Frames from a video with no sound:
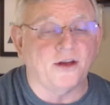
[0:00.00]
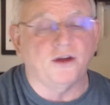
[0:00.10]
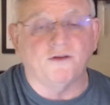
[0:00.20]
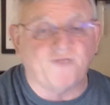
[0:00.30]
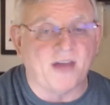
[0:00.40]

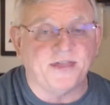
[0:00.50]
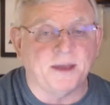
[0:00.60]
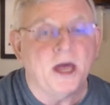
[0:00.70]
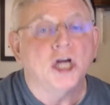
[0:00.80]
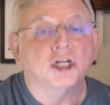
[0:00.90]
You've fed
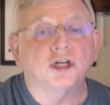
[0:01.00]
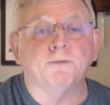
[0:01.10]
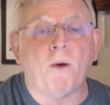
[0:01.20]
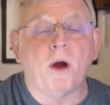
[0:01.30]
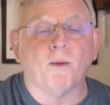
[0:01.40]
them to
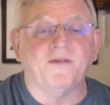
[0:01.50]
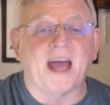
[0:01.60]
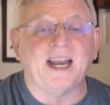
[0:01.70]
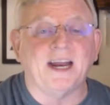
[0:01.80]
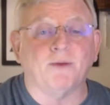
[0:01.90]
the point where
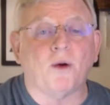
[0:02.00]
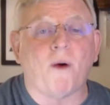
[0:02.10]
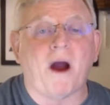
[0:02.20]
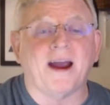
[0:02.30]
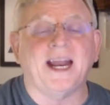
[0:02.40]
they didn't
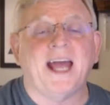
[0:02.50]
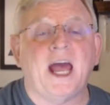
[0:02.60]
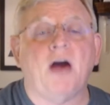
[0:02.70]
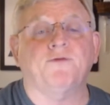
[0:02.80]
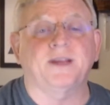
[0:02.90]
require any
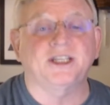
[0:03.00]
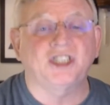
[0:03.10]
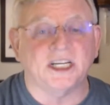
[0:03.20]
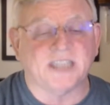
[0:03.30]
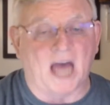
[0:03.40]
help from the
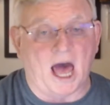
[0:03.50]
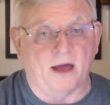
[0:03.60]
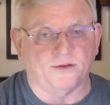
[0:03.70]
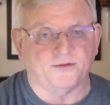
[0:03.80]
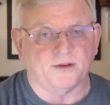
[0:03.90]

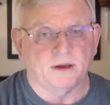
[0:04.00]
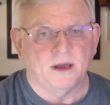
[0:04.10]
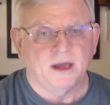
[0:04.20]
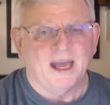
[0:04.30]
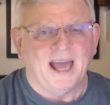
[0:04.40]
Gentiles.
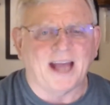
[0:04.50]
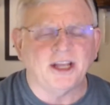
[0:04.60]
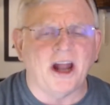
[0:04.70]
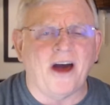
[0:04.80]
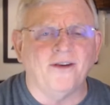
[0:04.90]

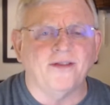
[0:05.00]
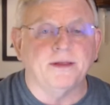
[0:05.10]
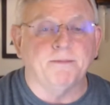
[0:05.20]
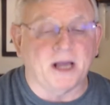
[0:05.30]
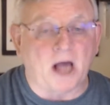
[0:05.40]
And, you know,
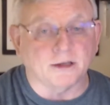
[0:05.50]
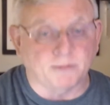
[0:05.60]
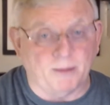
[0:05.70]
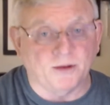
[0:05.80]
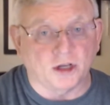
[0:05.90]
because
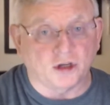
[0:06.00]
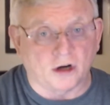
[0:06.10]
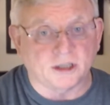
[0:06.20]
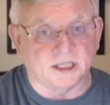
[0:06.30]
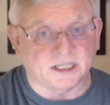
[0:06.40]
remember, the
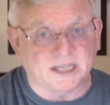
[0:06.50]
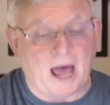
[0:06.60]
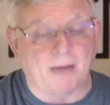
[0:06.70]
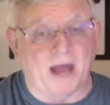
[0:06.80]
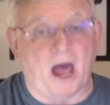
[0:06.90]
church at the
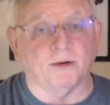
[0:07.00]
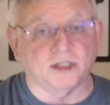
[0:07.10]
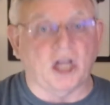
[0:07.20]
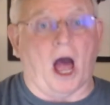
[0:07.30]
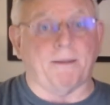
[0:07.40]
time now
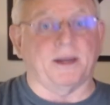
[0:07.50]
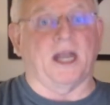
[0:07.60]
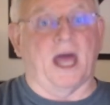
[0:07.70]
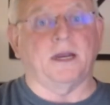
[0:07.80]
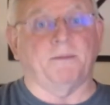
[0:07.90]
was
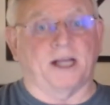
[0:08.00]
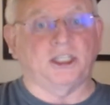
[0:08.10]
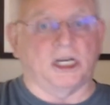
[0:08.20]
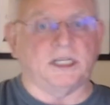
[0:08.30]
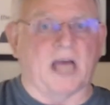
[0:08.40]
dominated by
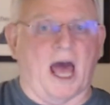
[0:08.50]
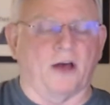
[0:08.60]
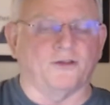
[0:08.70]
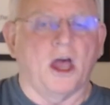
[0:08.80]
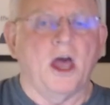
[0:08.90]

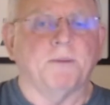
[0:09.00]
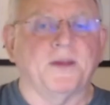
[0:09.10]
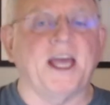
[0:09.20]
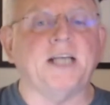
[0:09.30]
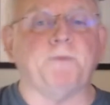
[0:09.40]
Gentiles.
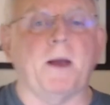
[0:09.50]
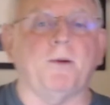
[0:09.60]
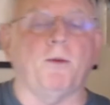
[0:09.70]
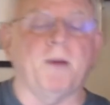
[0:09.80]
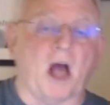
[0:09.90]
But these
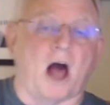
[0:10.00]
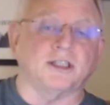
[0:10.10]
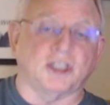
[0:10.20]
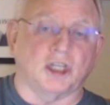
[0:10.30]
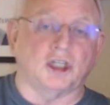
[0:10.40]
people,
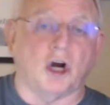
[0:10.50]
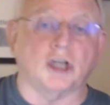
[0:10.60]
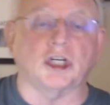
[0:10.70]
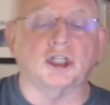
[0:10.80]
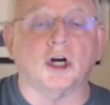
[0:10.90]
because of the
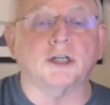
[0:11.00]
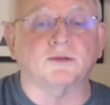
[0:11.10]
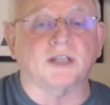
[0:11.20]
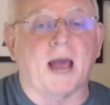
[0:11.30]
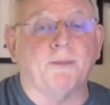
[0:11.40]
church
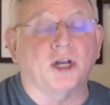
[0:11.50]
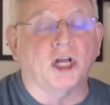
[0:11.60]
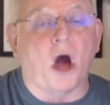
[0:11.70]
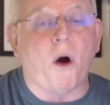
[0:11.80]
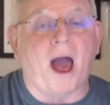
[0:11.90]
was able to
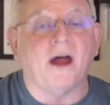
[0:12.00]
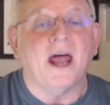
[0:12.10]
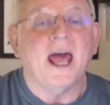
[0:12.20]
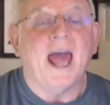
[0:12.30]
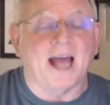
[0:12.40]
go out
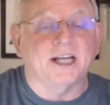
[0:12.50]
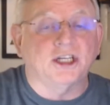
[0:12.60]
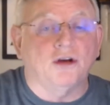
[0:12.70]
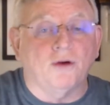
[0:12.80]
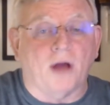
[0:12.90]
and
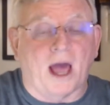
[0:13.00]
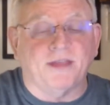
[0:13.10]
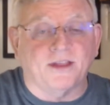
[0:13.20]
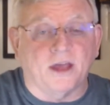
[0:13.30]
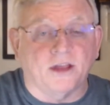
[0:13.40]
do, and
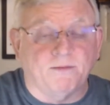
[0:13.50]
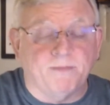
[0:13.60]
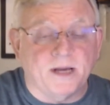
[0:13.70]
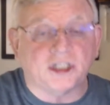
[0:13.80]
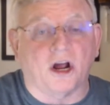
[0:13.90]
the
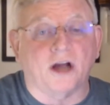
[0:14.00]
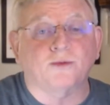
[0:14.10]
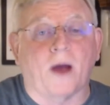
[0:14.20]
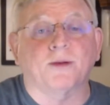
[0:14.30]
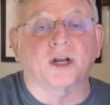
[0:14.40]

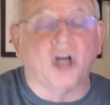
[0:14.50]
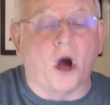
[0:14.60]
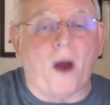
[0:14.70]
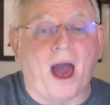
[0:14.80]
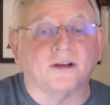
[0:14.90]
missionaries were able to
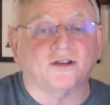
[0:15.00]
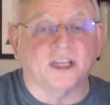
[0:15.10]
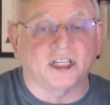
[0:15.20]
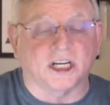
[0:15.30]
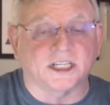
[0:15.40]
go out to
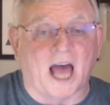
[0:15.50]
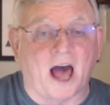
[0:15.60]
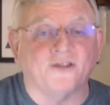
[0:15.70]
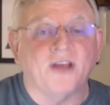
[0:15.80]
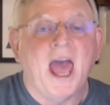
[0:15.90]
the
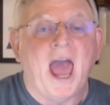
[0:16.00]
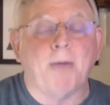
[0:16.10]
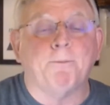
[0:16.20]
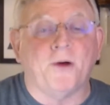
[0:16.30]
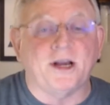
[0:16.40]
Gentiles
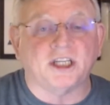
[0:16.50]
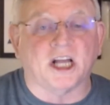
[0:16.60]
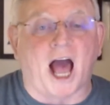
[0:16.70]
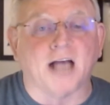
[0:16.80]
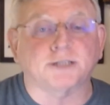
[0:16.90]
and preach
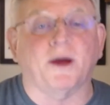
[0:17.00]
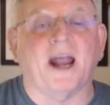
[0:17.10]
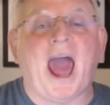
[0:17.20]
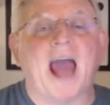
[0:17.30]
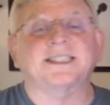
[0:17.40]
the gospel
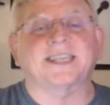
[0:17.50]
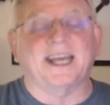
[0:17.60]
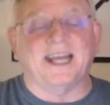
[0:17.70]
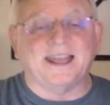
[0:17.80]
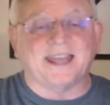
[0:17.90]
without
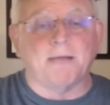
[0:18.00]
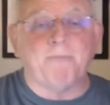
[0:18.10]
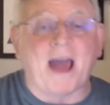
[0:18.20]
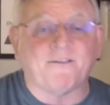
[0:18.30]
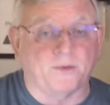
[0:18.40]
asking anything
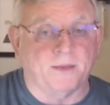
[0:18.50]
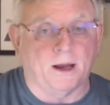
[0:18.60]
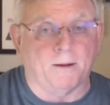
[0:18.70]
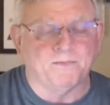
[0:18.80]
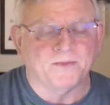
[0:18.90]
back from
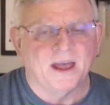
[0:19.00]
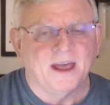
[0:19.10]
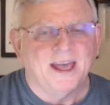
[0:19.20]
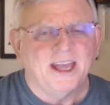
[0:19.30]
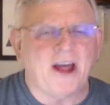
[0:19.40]
them.
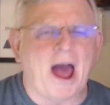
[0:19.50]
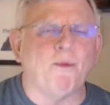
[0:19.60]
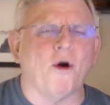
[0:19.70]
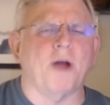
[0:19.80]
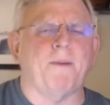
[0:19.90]
You know, I
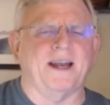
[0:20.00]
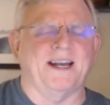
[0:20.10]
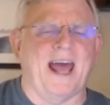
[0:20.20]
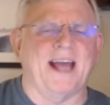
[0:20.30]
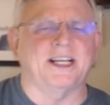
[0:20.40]
worry about
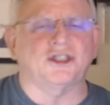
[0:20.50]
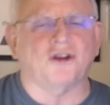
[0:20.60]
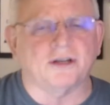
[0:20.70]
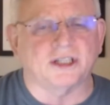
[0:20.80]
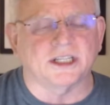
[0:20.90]
today these
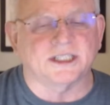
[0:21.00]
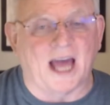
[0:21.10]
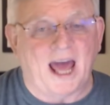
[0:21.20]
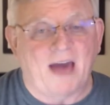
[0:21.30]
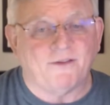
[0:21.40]
churches
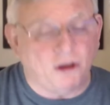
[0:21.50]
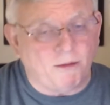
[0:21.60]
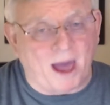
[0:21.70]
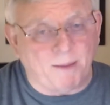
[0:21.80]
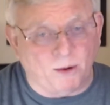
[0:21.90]
that have, and you
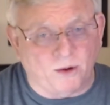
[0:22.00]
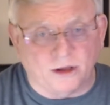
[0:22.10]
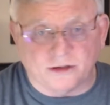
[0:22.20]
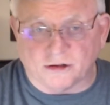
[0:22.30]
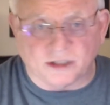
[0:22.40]
may be one
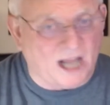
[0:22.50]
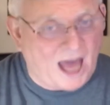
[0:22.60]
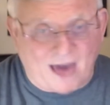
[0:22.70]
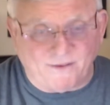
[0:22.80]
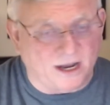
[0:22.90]
of the churches
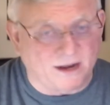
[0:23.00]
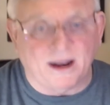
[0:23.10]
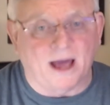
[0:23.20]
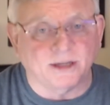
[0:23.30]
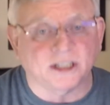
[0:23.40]
that have it,
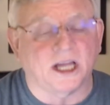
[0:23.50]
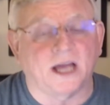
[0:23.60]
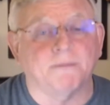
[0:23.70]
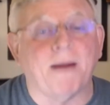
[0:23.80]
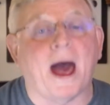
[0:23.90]
and I'm just
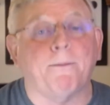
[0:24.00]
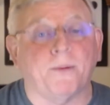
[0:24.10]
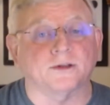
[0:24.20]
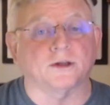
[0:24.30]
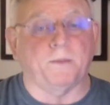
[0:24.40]
telling you my
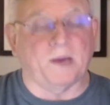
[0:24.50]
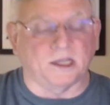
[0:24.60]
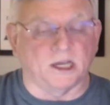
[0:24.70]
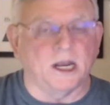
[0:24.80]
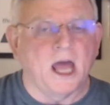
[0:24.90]
personal
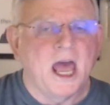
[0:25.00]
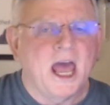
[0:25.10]
opinion.